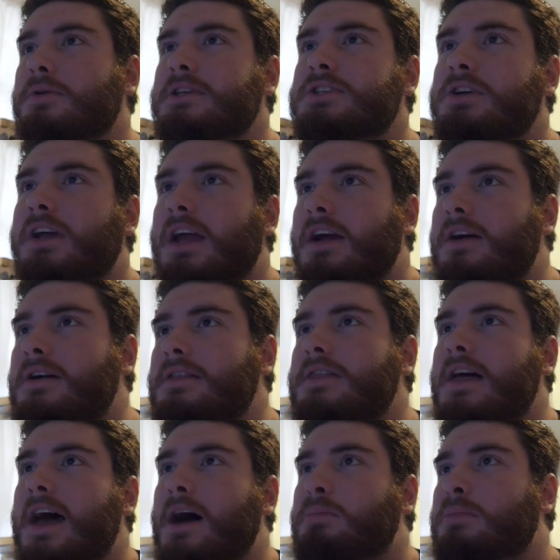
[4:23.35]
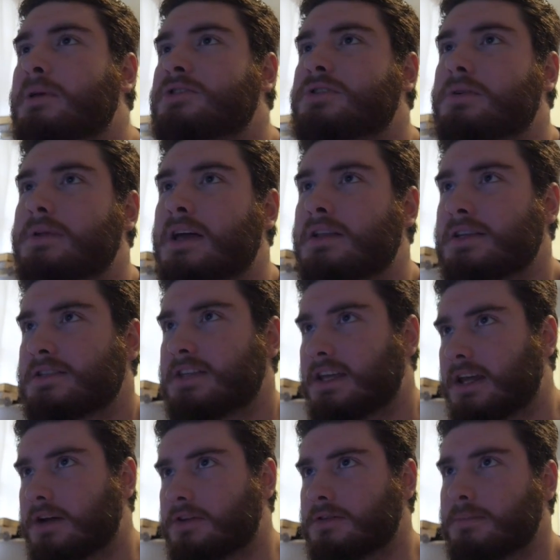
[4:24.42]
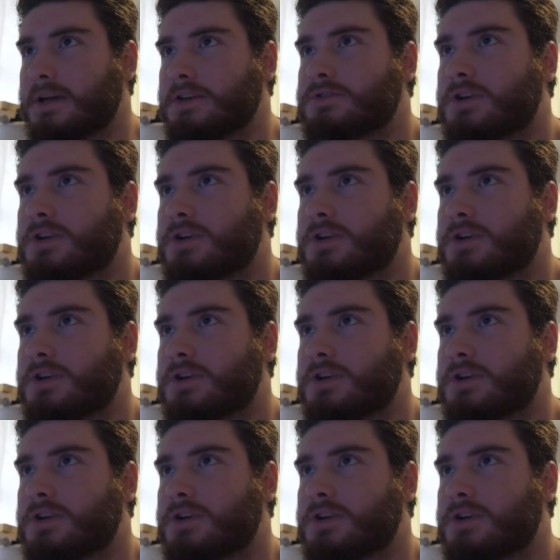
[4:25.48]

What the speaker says: we took care of the album intro, now let's take care of the bass